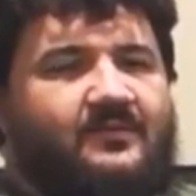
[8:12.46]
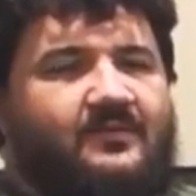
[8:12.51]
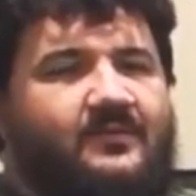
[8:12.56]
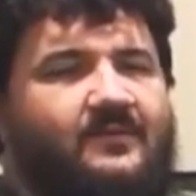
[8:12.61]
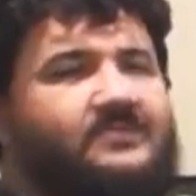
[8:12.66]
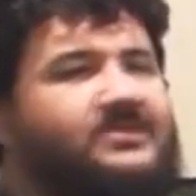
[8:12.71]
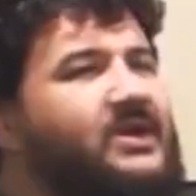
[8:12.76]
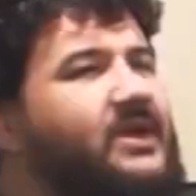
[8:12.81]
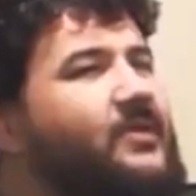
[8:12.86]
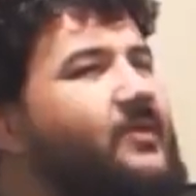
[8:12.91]

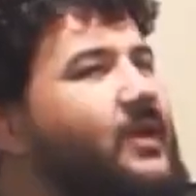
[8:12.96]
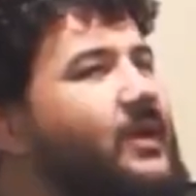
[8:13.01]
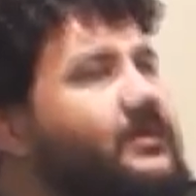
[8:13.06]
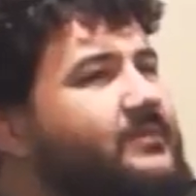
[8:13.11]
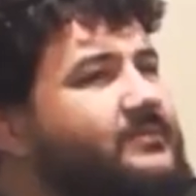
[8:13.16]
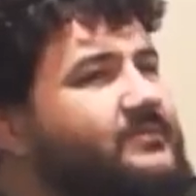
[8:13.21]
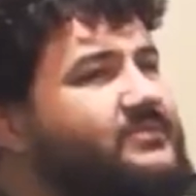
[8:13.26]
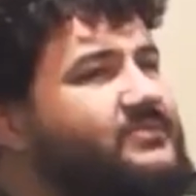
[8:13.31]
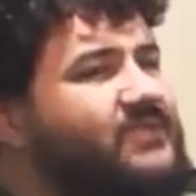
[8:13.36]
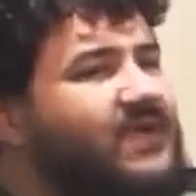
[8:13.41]
I'm sorry, what?
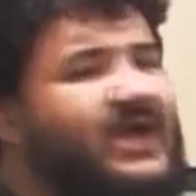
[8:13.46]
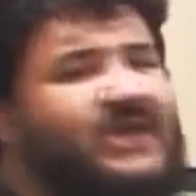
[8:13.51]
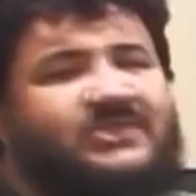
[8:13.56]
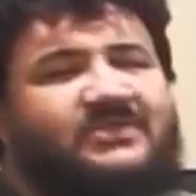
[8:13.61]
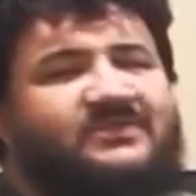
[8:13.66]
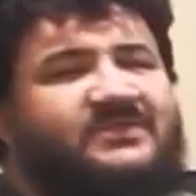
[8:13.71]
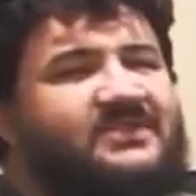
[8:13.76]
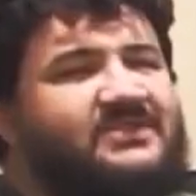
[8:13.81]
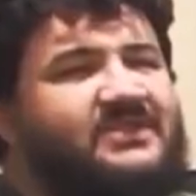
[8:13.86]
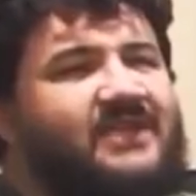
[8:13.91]
Trash
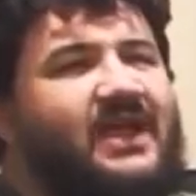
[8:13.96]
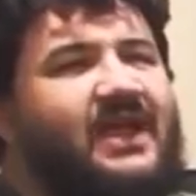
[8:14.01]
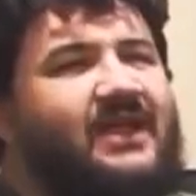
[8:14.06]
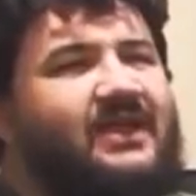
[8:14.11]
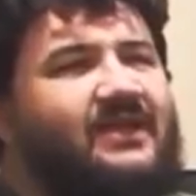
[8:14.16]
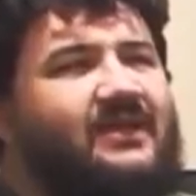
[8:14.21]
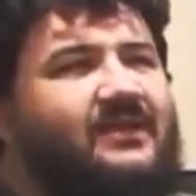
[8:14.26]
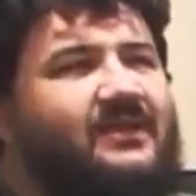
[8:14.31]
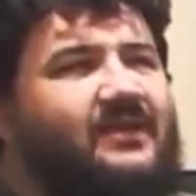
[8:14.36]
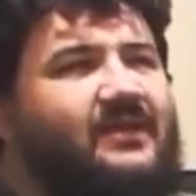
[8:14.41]
in
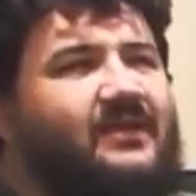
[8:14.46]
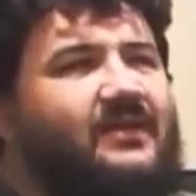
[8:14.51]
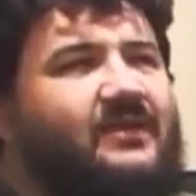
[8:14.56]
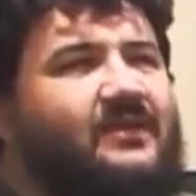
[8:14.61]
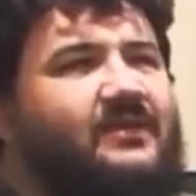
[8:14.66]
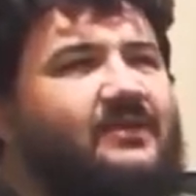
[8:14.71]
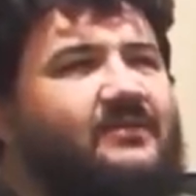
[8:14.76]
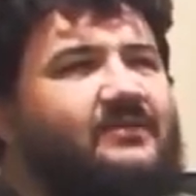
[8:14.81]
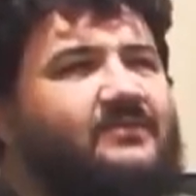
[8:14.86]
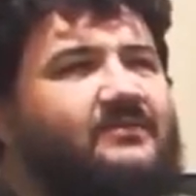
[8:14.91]
society?
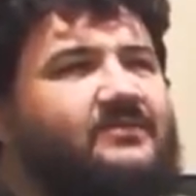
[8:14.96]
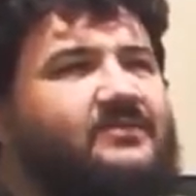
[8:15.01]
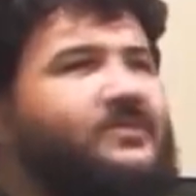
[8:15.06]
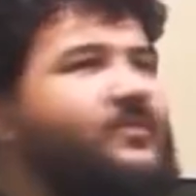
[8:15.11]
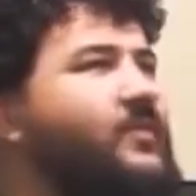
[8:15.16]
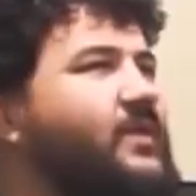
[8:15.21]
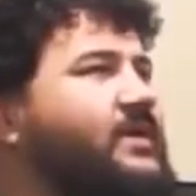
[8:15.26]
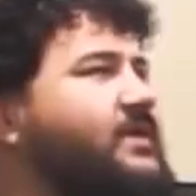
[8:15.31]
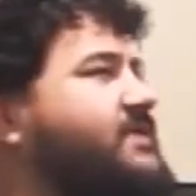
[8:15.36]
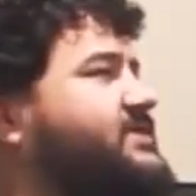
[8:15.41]

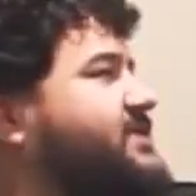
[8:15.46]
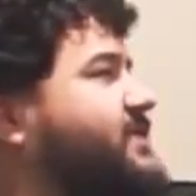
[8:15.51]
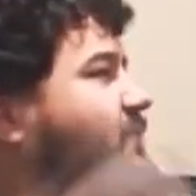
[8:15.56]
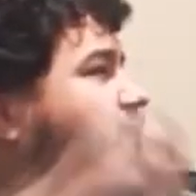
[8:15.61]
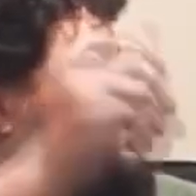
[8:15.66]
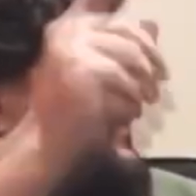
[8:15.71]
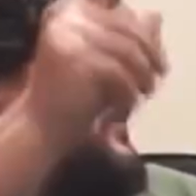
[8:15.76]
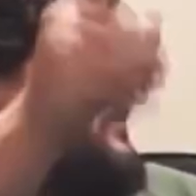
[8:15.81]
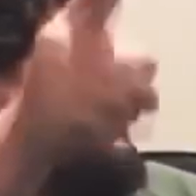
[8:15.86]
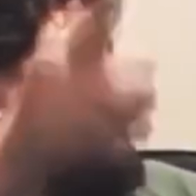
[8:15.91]
When did someone put a